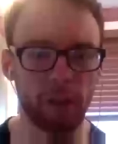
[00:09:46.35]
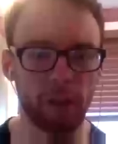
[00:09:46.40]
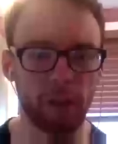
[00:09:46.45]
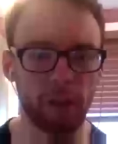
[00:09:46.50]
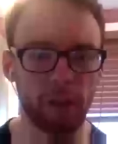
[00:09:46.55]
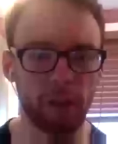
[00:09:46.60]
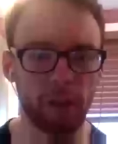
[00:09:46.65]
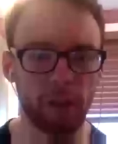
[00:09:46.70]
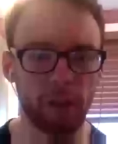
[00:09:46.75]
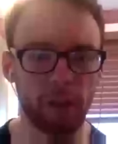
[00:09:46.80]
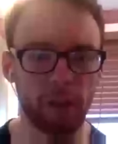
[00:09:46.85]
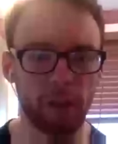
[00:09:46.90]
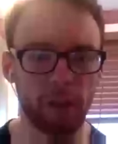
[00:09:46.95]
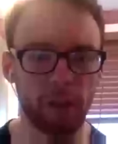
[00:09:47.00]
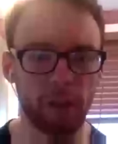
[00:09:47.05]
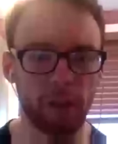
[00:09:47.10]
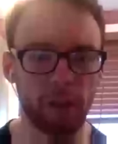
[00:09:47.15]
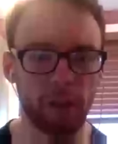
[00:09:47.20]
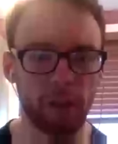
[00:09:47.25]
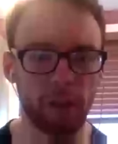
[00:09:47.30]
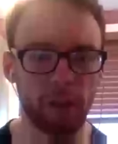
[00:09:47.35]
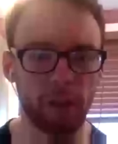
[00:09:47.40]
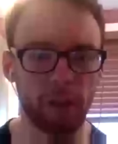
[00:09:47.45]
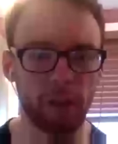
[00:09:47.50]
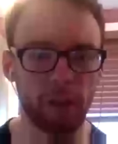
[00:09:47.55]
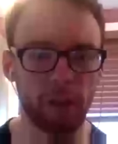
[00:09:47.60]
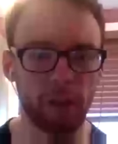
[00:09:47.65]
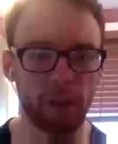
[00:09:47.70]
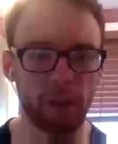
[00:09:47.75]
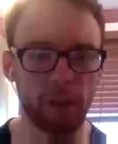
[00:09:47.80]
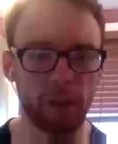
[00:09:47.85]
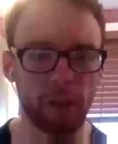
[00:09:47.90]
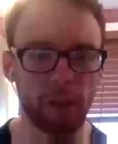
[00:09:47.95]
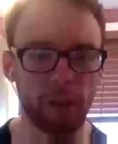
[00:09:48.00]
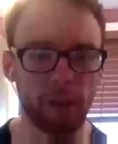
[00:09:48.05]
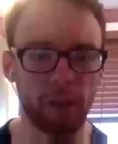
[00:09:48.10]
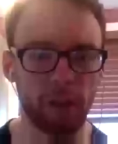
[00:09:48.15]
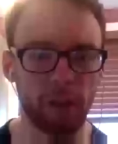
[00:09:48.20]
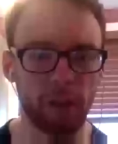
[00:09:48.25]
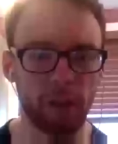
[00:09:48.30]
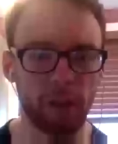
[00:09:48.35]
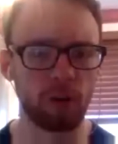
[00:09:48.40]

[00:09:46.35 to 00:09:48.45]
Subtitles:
I think from that match